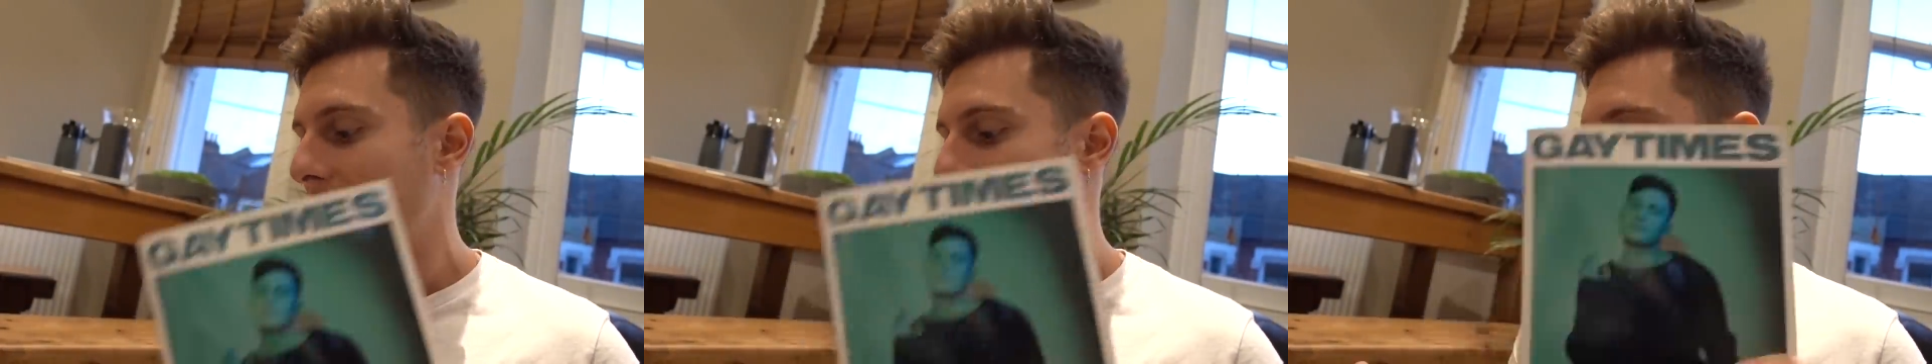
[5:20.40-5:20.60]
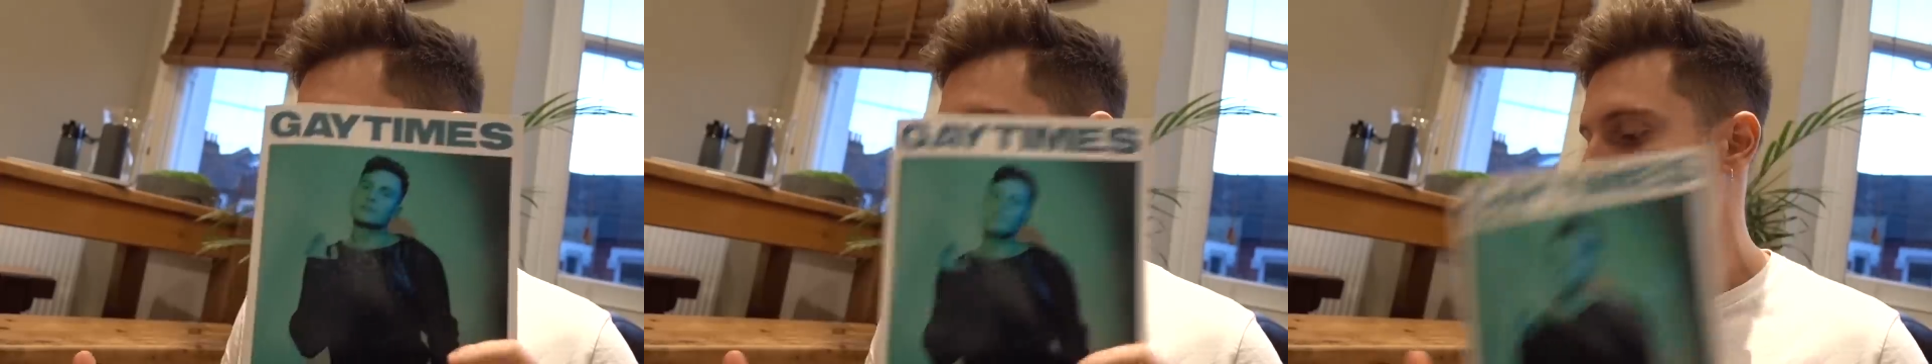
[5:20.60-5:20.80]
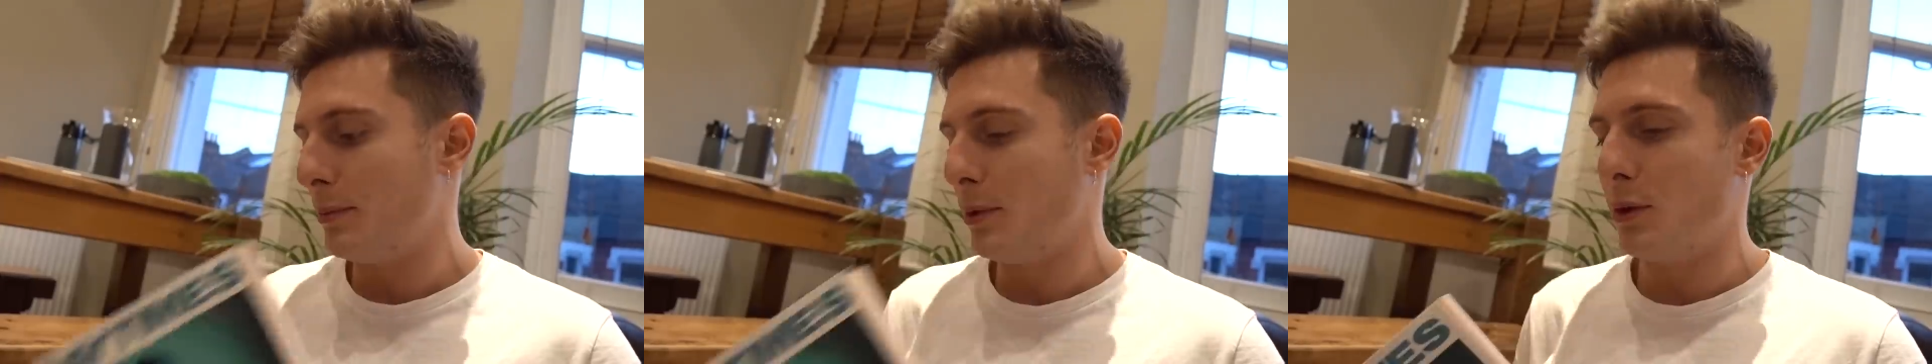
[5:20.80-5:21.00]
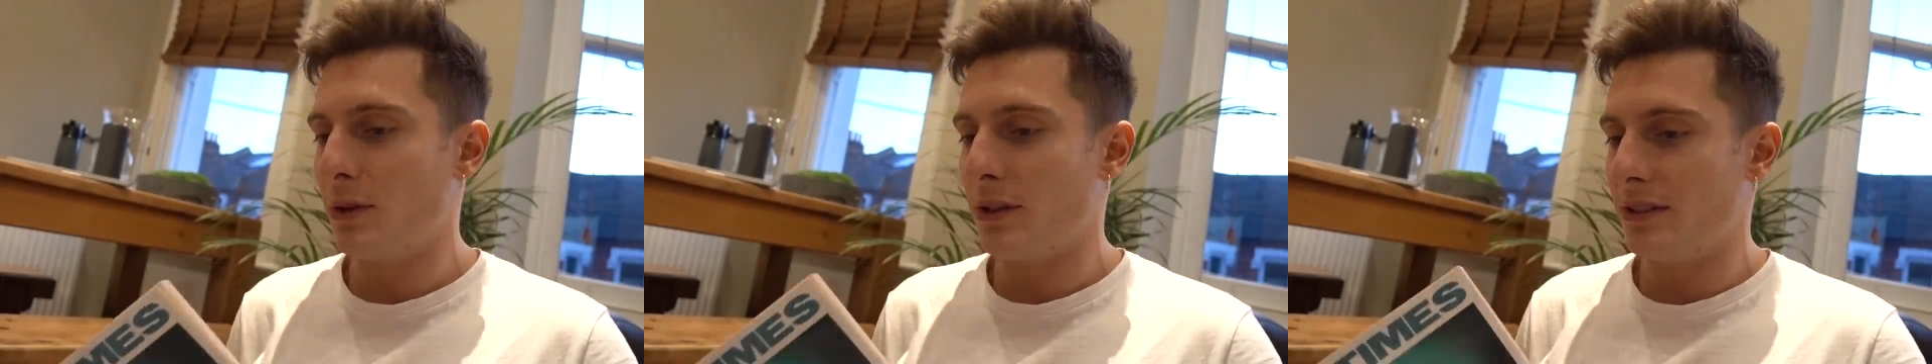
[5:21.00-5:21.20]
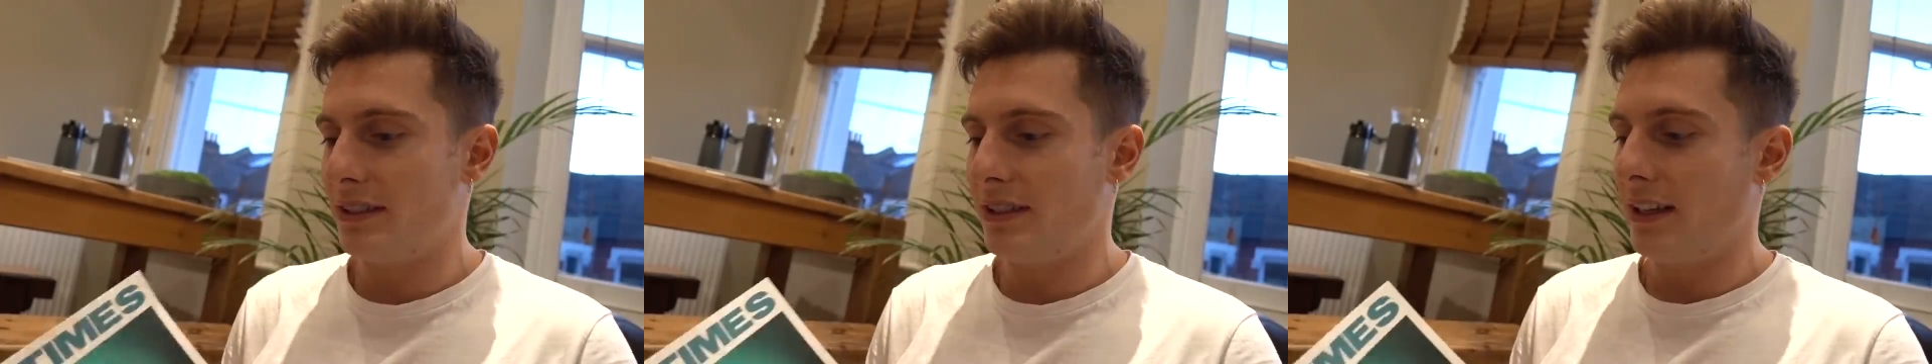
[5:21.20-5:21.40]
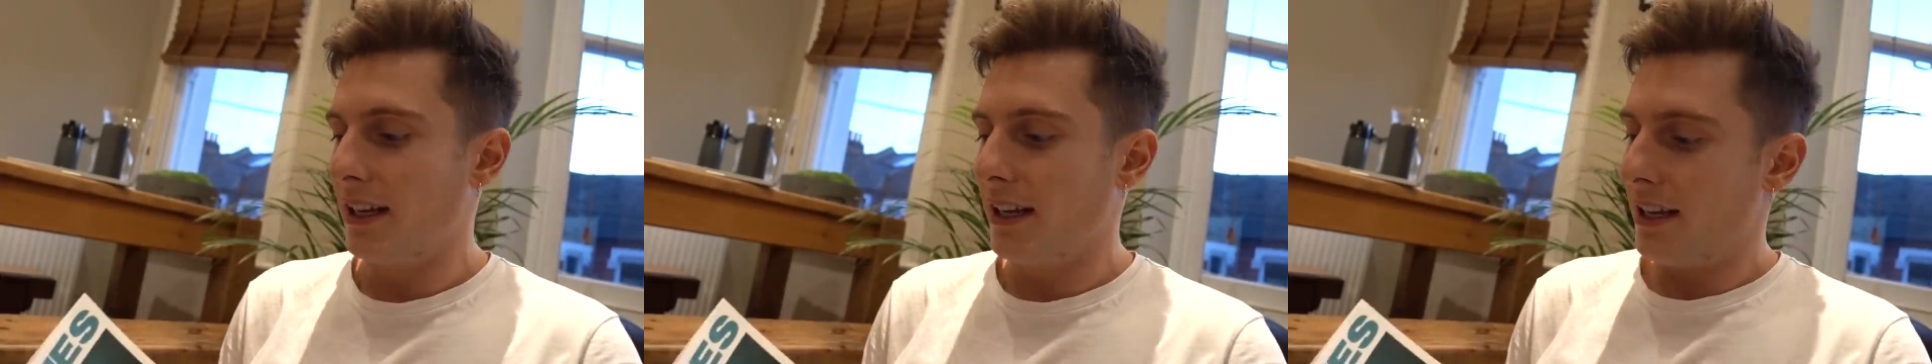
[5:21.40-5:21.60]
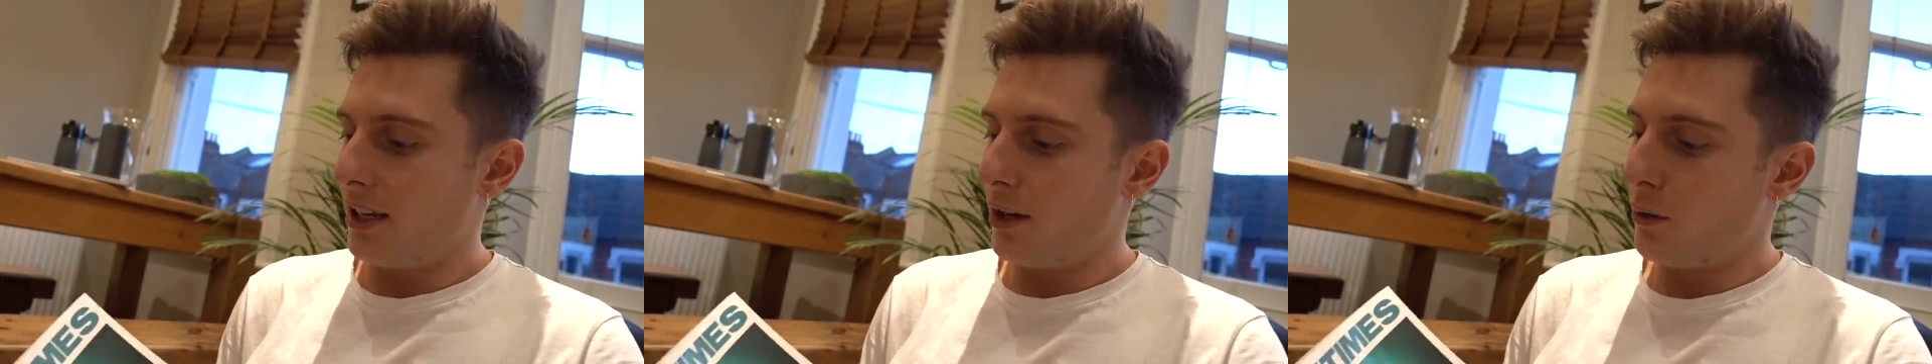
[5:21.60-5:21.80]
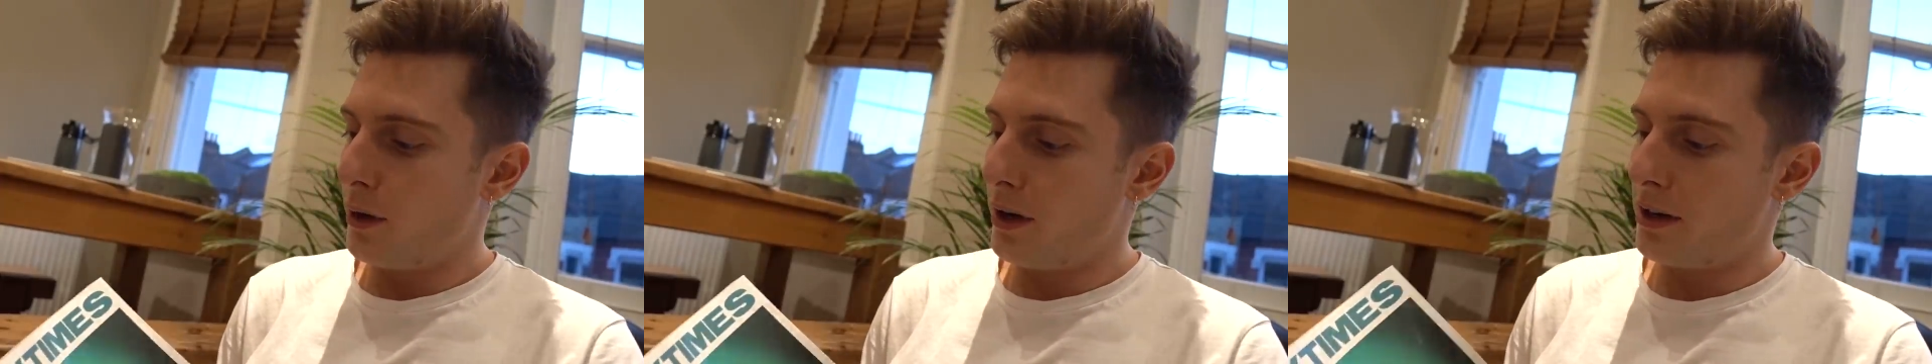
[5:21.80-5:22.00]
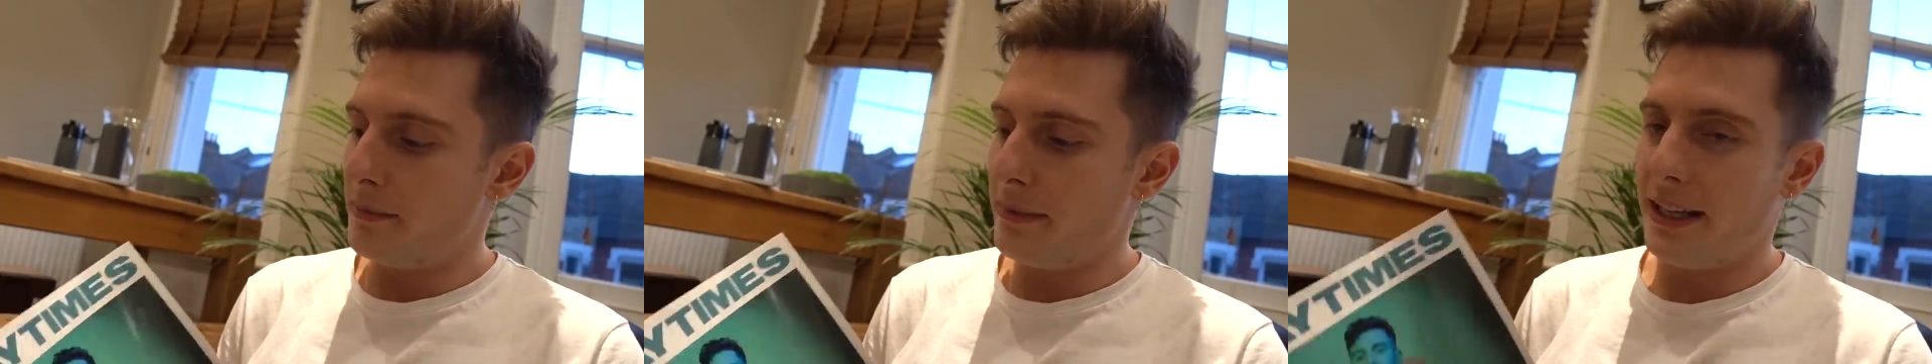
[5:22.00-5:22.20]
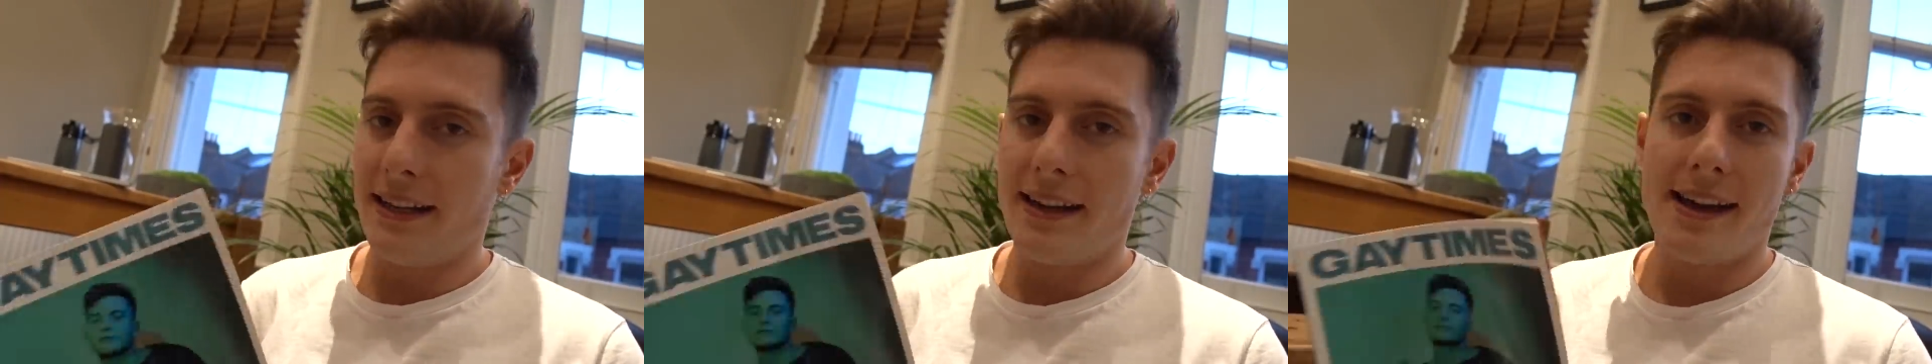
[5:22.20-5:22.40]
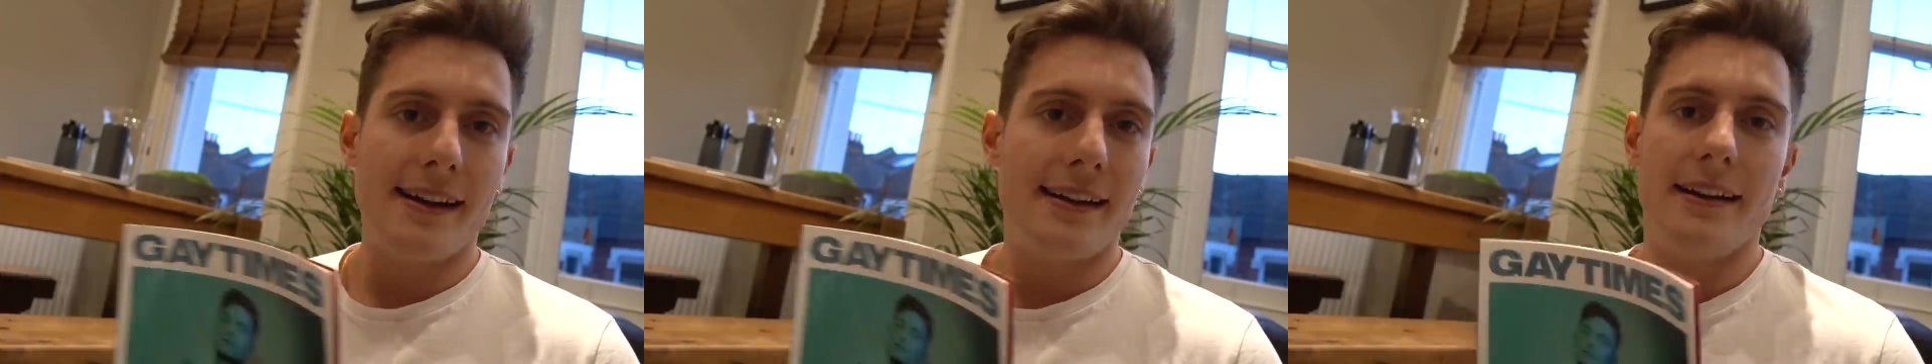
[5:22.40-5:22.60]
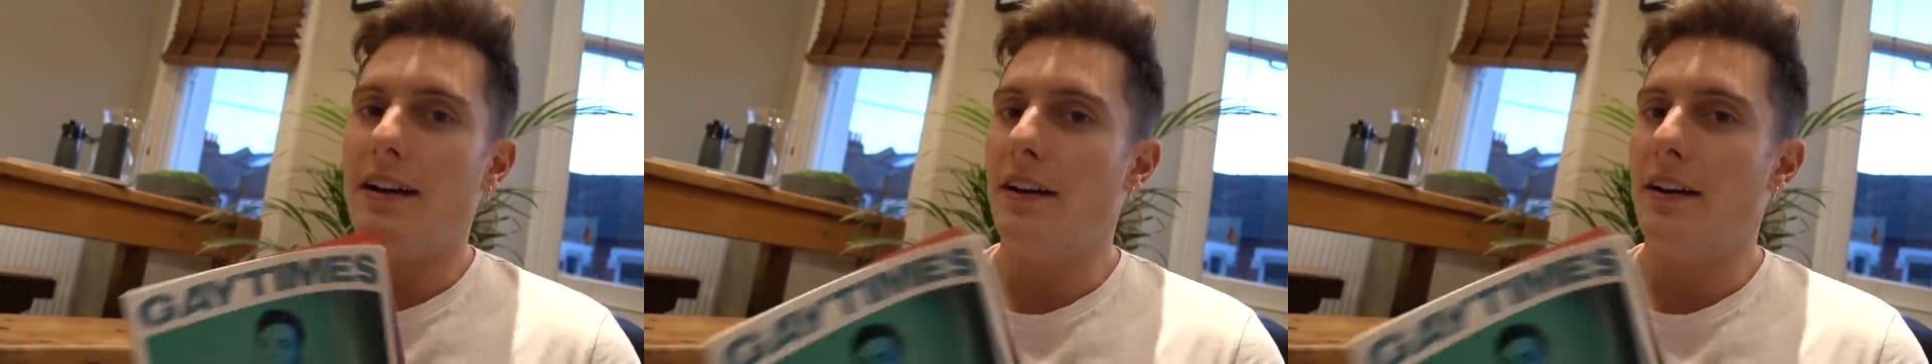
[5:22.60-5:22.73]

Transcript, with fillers: it and support queer media